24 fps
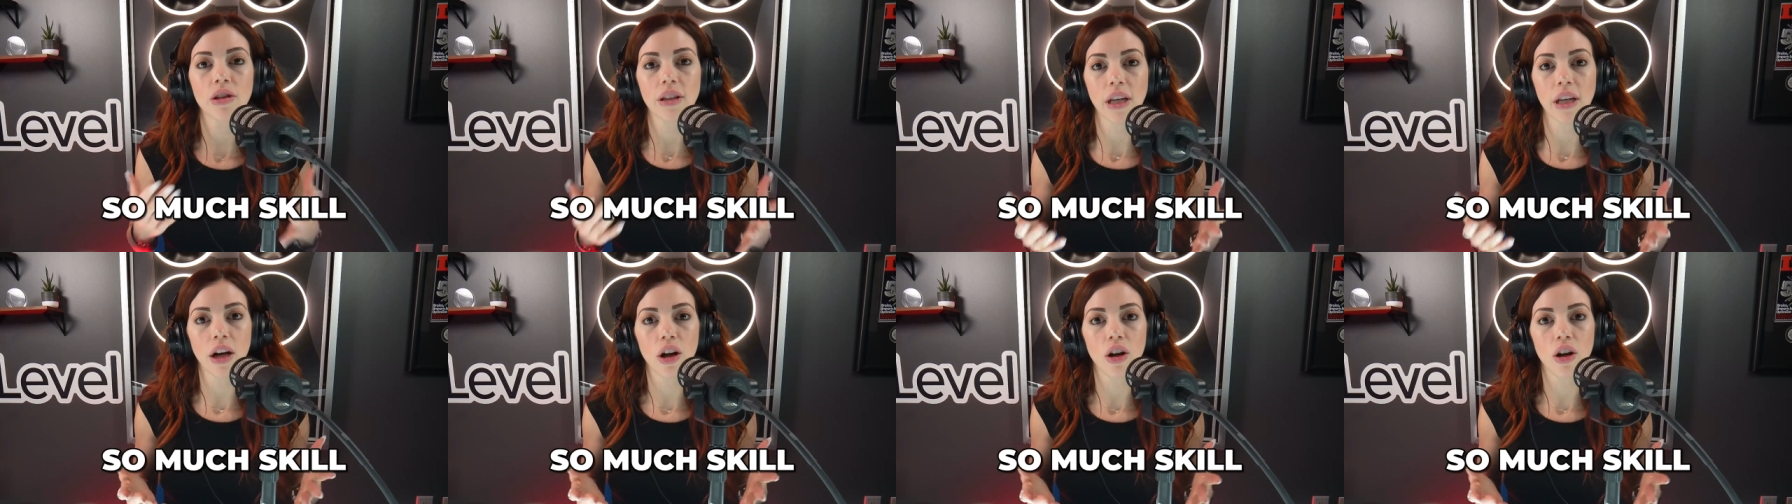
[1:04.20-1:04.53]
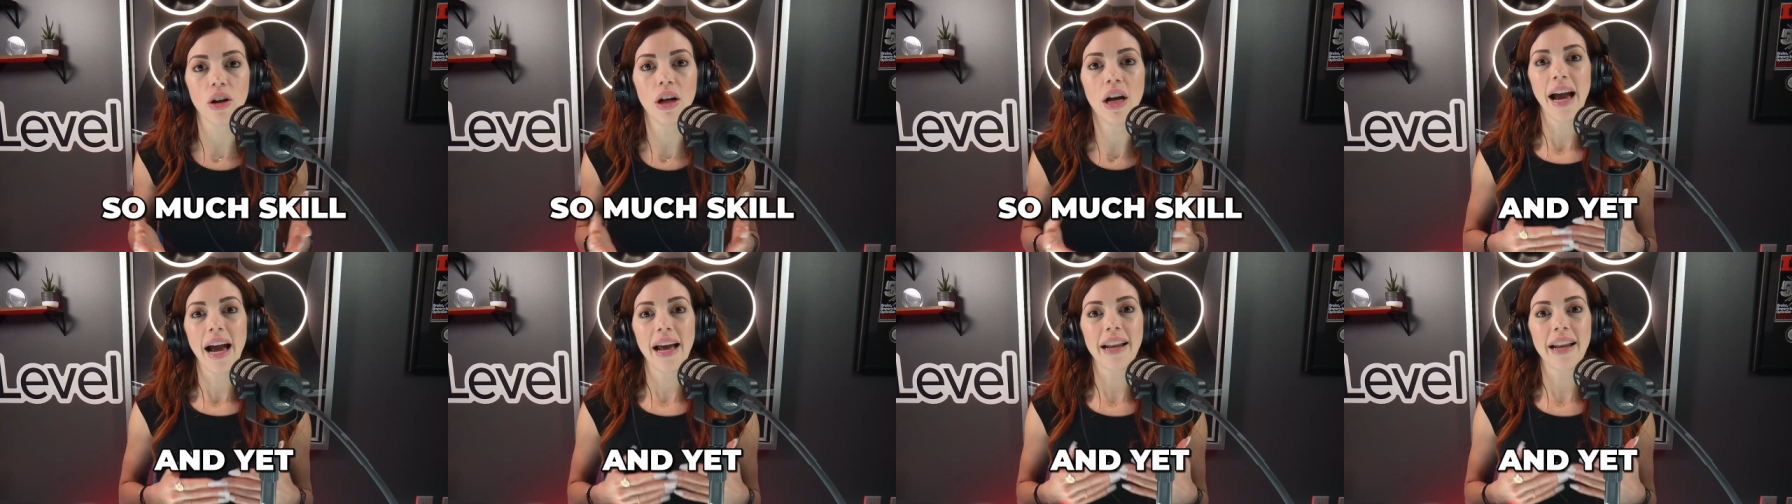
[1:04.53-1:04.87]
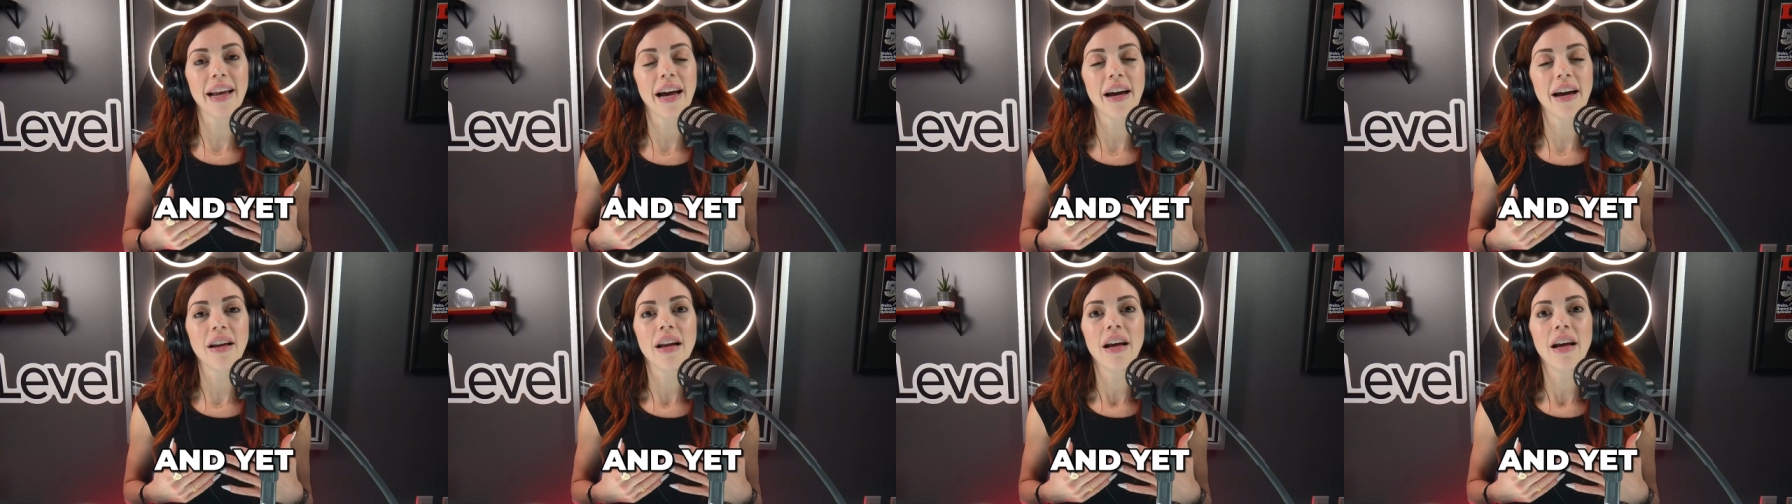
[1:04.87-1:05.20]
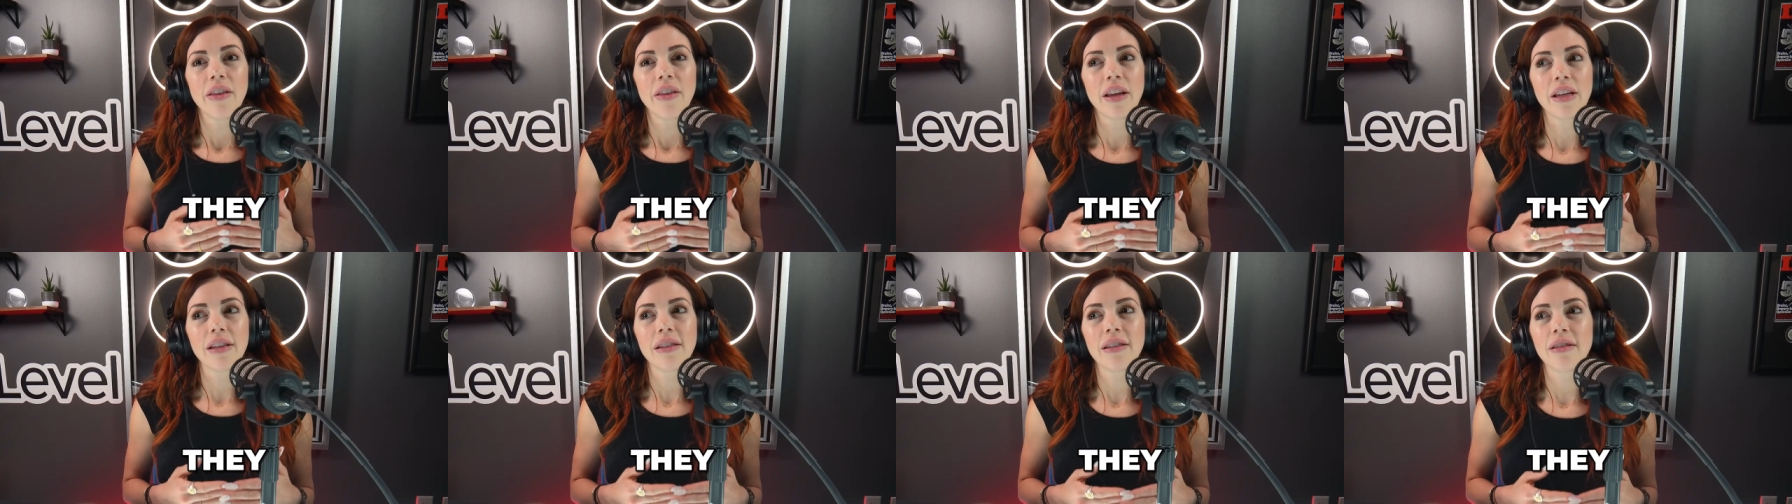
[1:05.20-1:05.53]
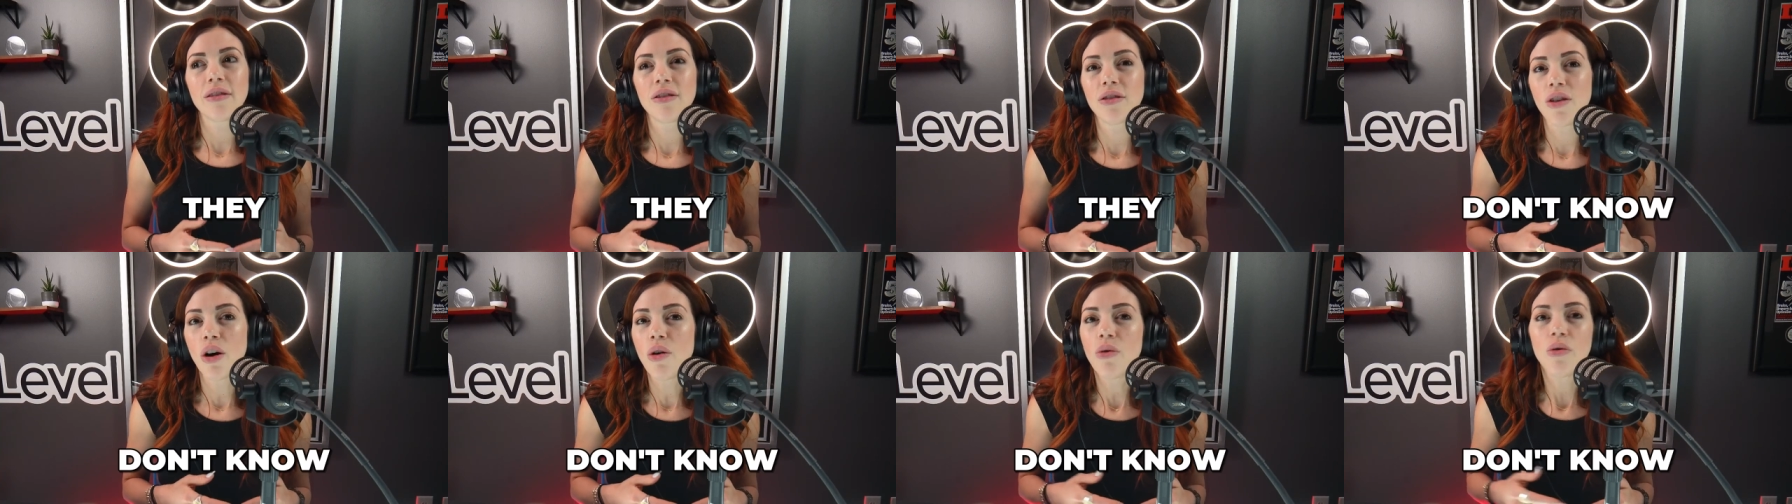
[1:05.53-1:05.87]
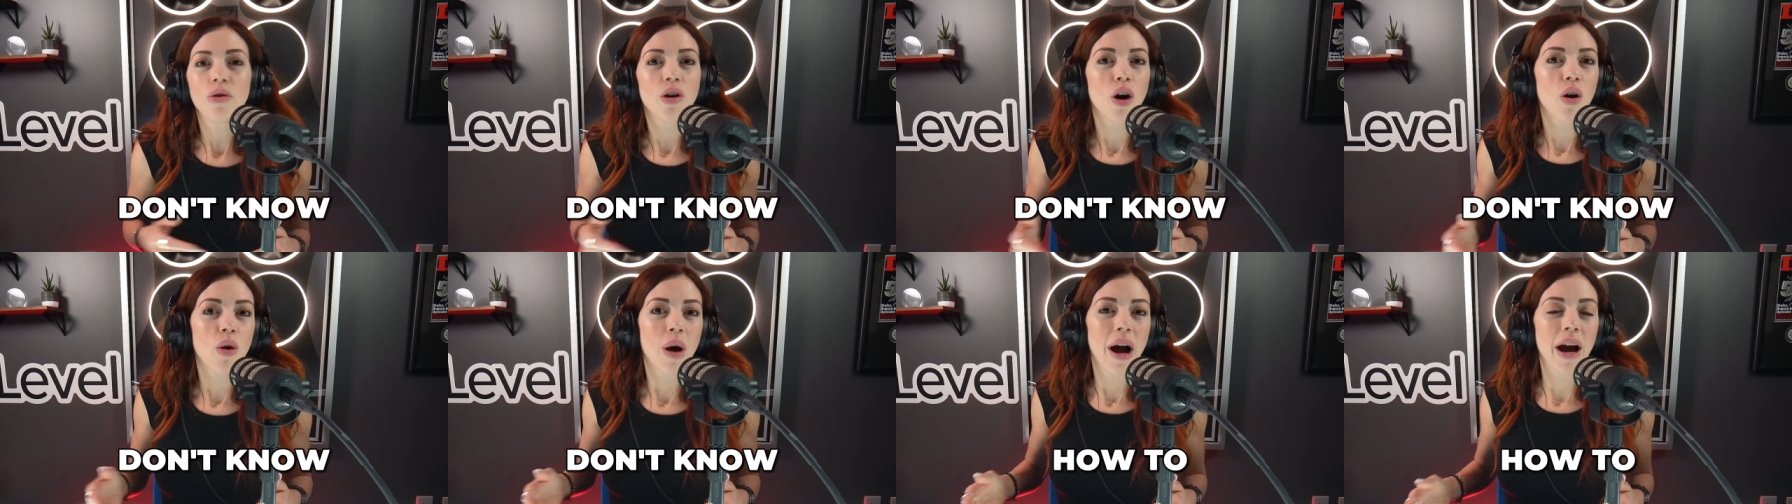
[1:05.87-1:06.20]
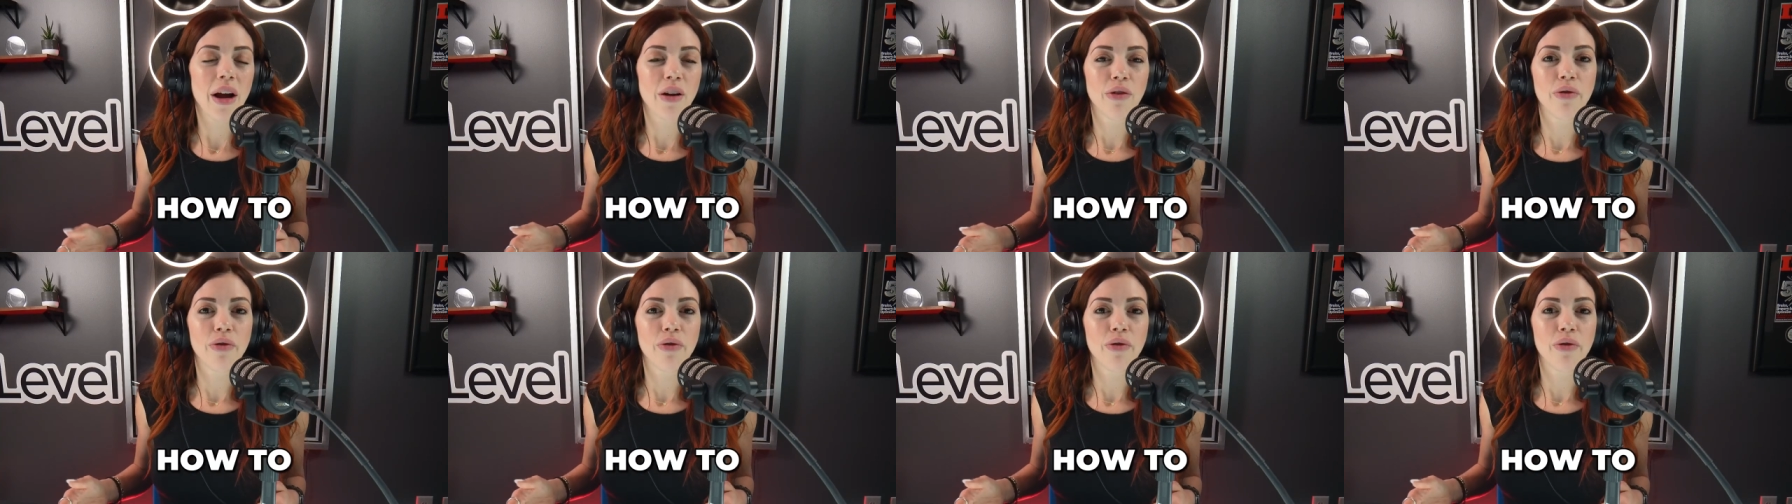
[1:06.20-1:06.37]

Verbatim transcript: skill, and yet they don't know how